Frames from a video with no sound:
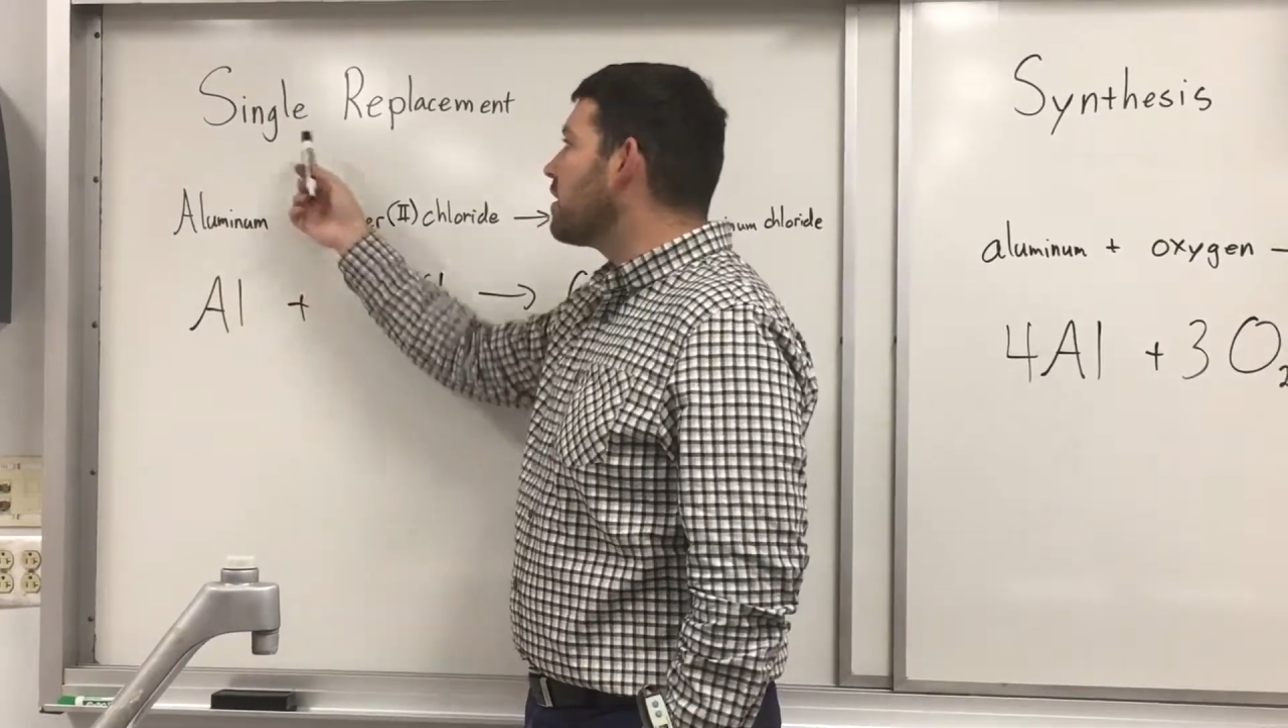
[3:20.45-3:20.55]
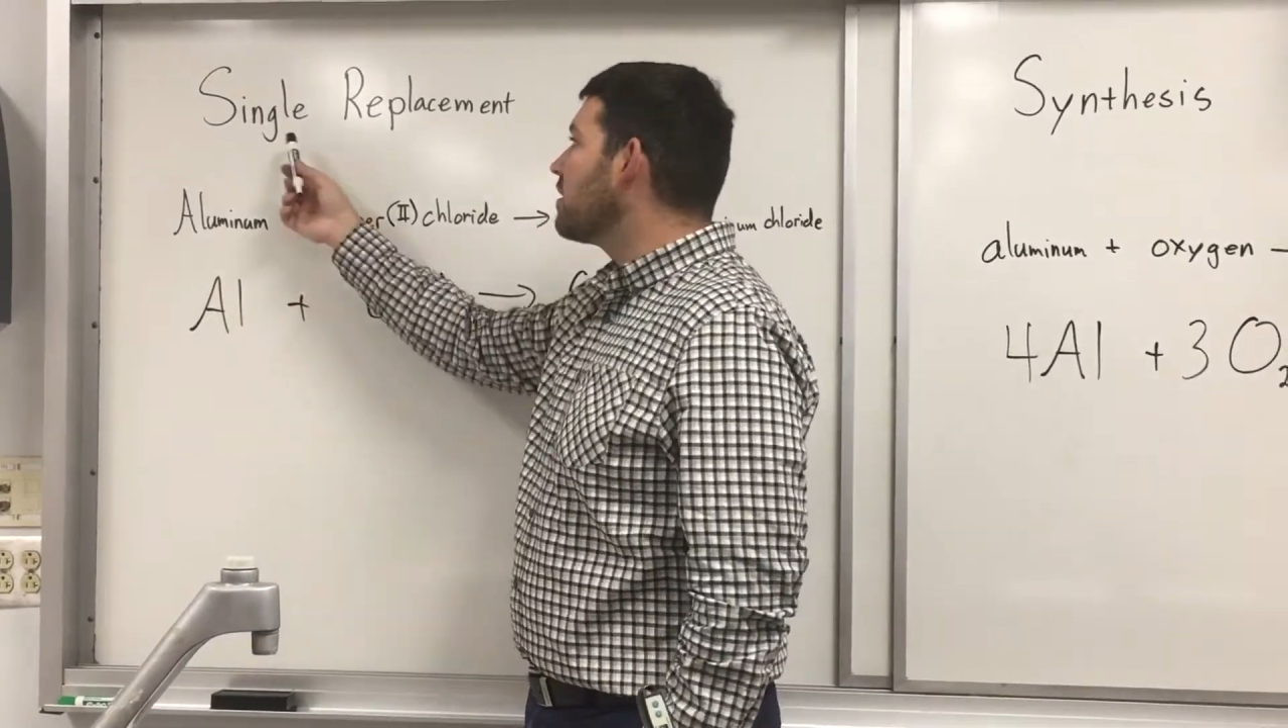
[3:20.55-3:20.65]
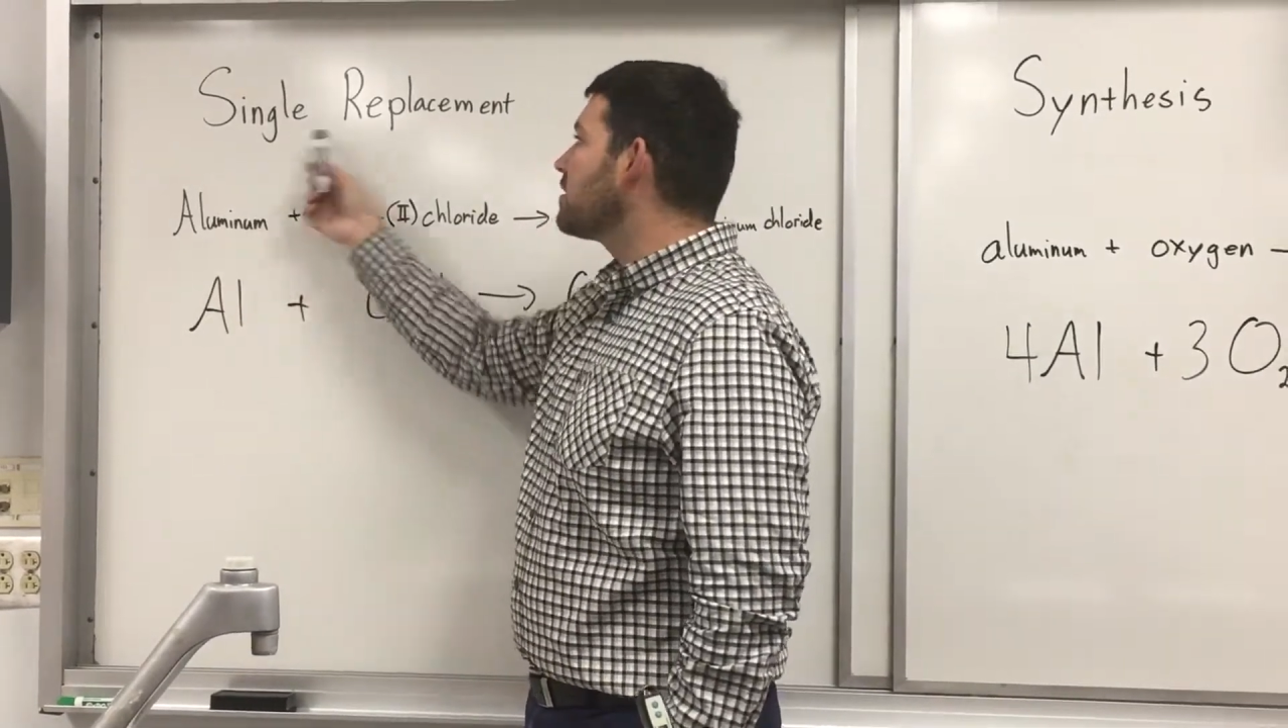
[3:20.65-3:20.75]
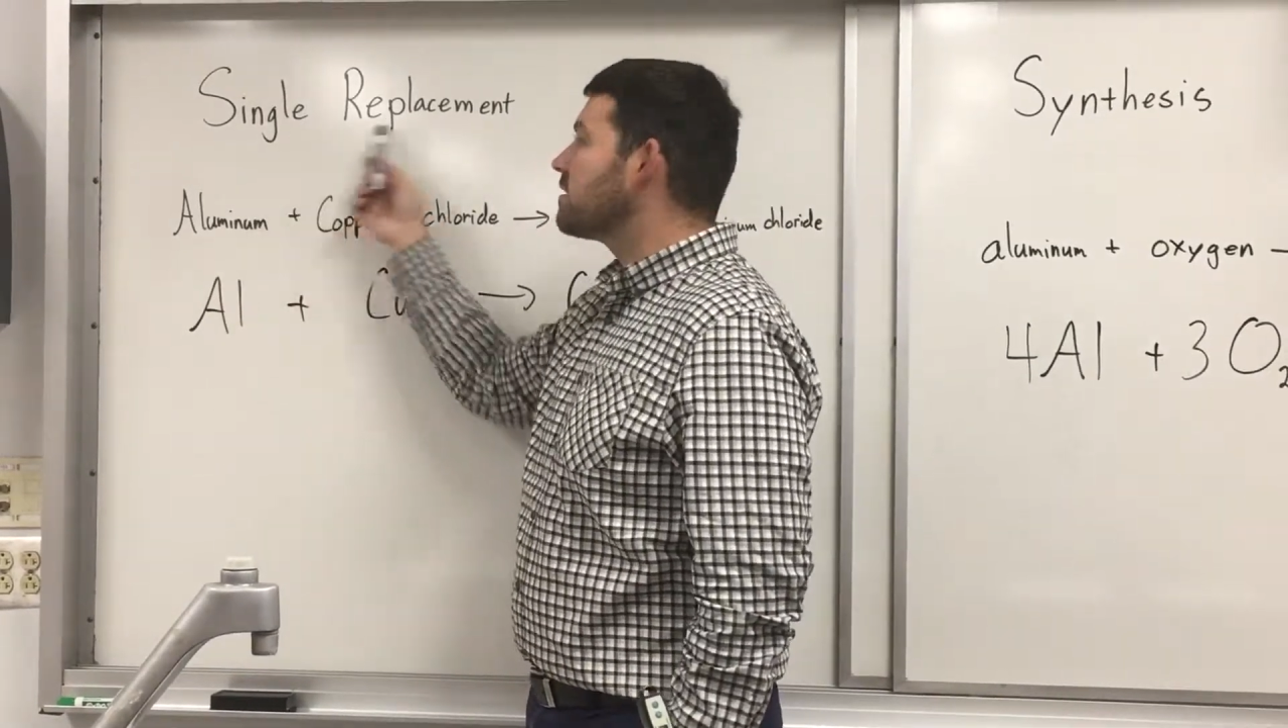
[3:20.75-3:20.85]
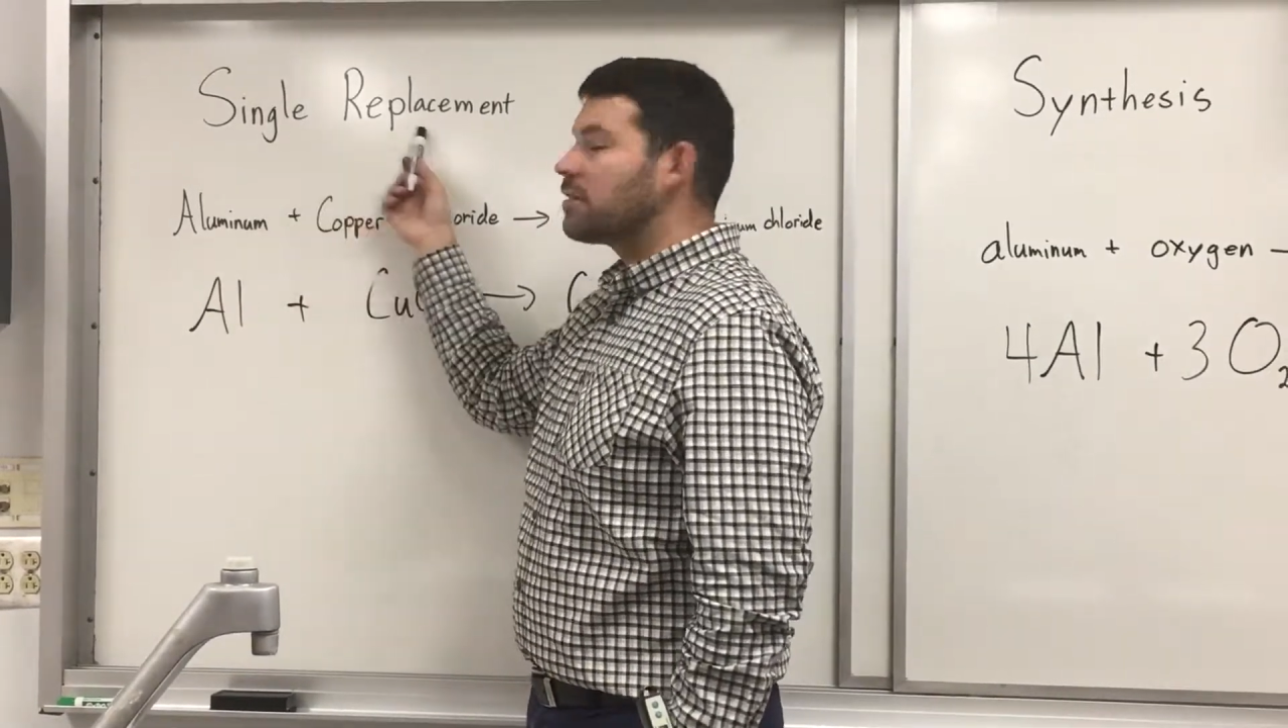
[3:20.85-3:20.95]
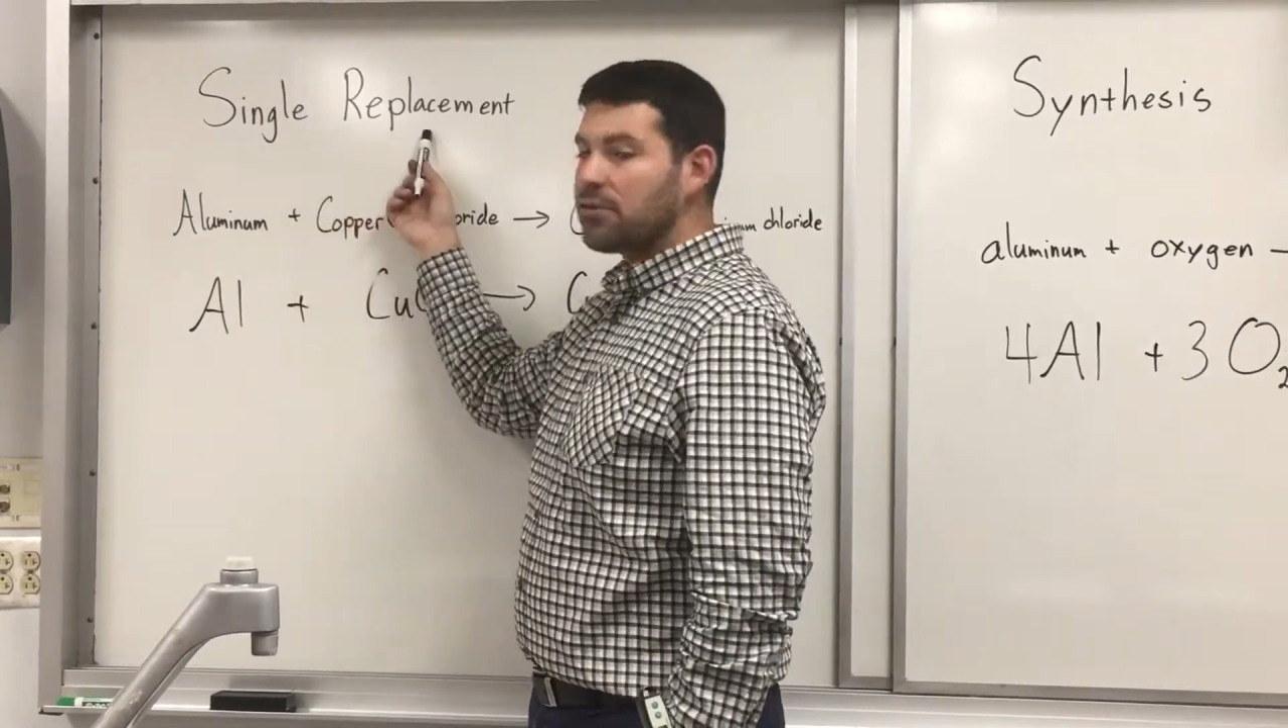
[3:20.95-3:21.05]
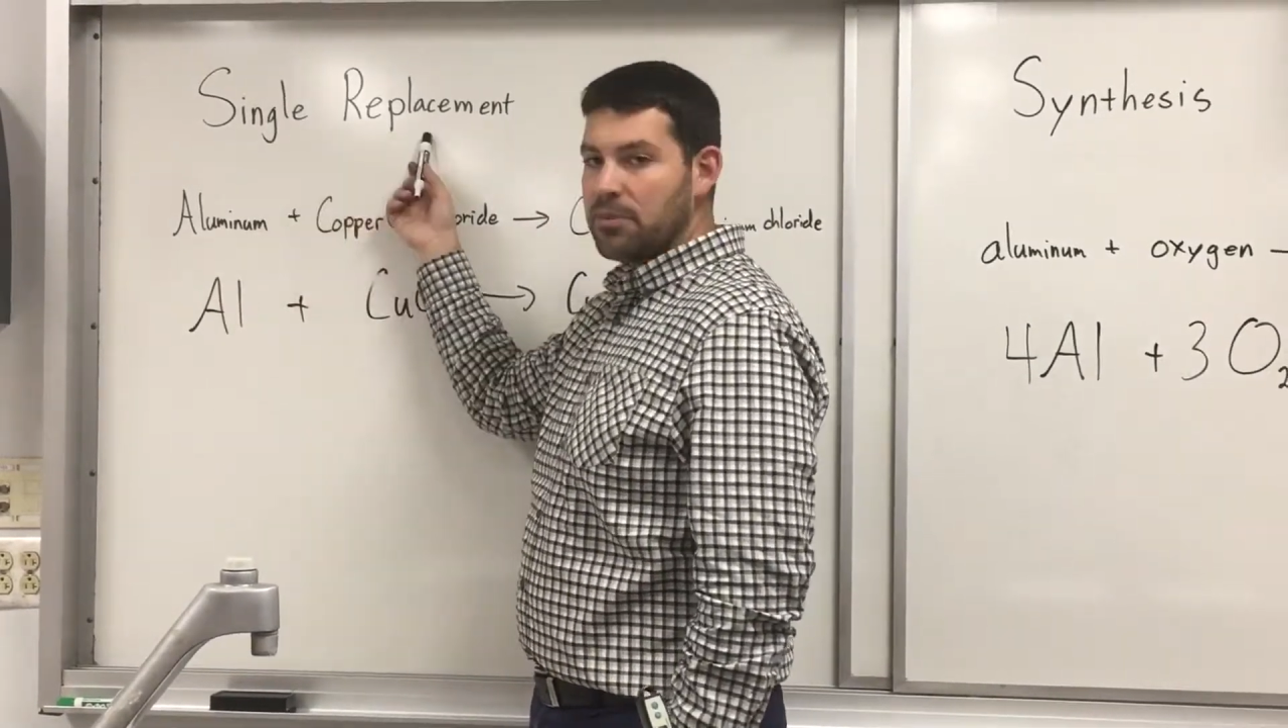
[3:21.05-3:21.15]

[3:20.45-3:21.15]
in a single